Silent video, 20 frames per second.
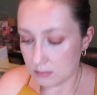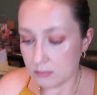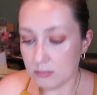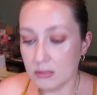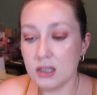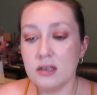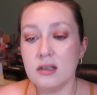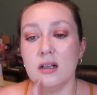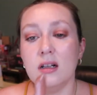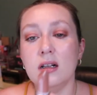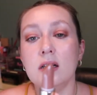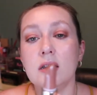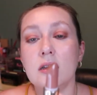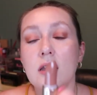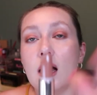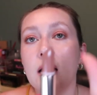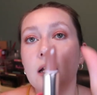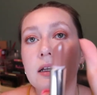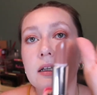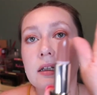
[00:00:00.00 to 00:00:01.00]
There's not a
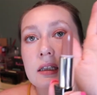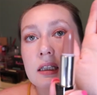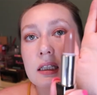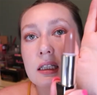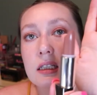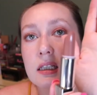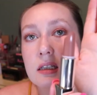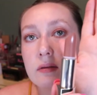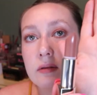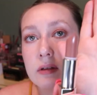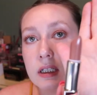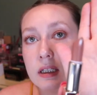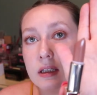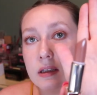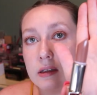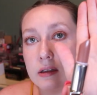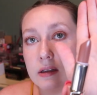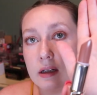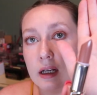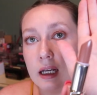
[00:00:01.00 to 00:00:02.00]
lot in this one
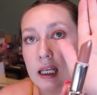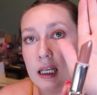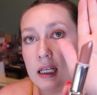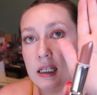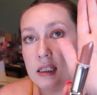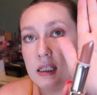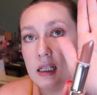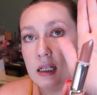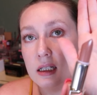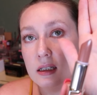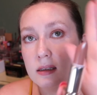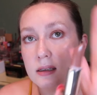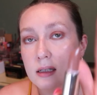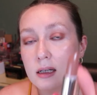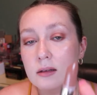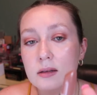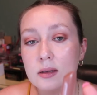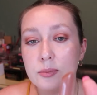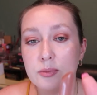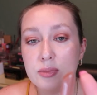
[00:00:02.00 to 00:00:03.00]
either. I guess that's
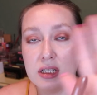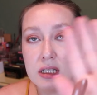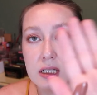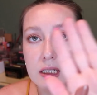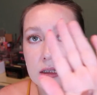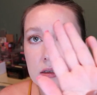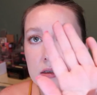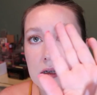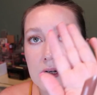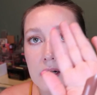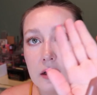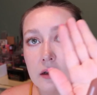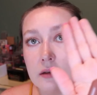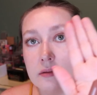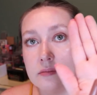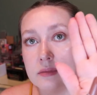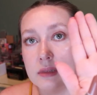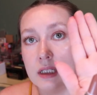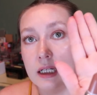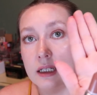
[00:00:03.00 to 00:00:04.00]
how lipsticks are.
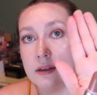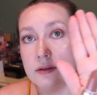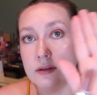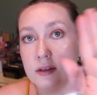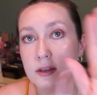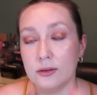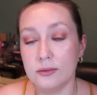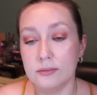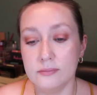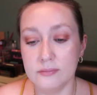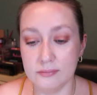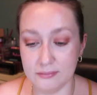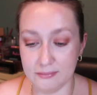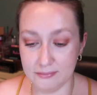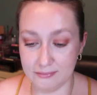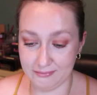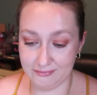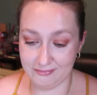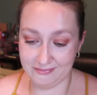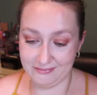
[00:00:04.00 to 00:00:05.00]
I don't
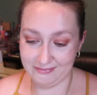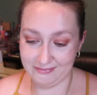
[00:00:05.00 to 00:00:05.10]
know.